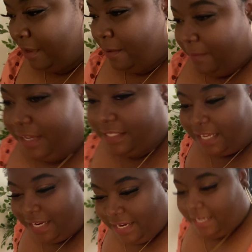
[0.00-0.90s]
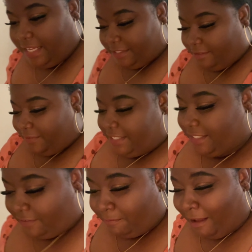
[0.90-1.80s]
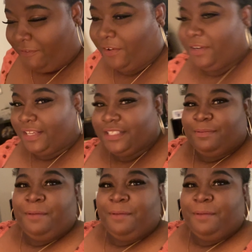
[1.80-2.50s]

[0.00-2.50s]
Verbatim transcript: because I need to reshift my focus, but